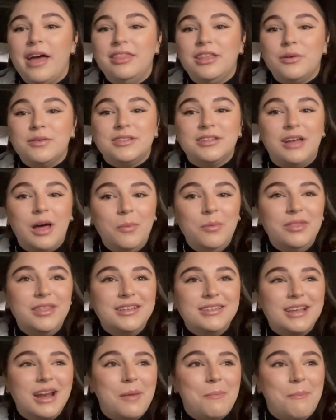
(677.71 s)
was a couple things
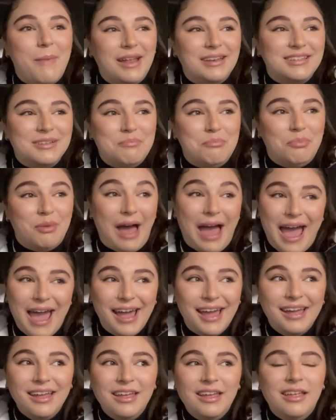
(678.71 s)
that I meant to buy
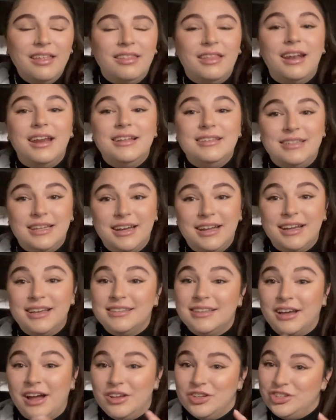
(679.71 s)
that I didn't because I
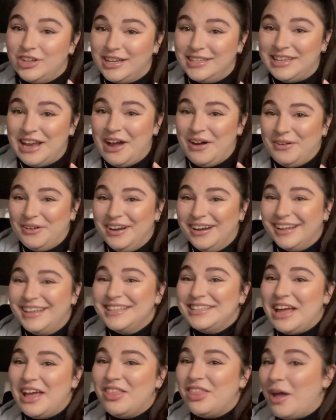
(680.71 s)
got stressed out. Because
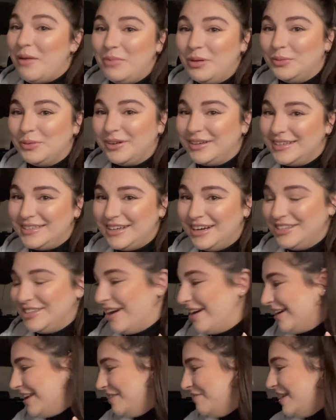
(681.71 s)
I thought people were going to start
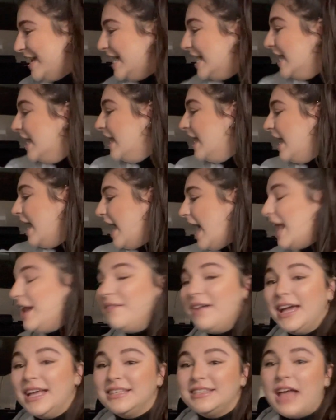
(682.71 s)
talking to me.
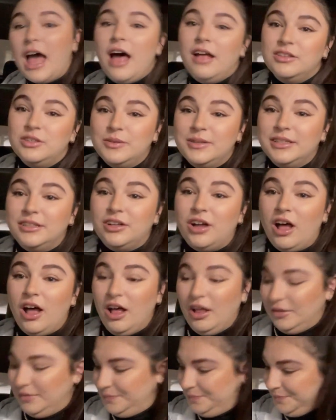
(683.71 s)
Anyways, I'll do a little
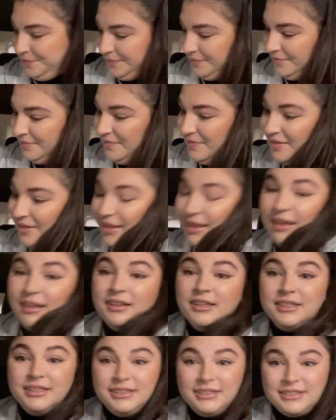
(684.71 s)
haul.
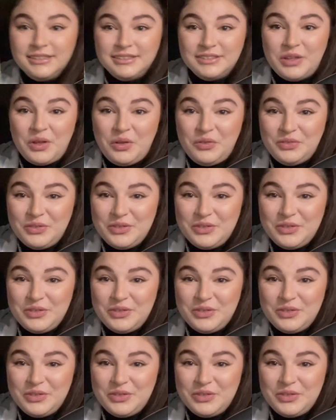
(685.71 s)
Whole Foods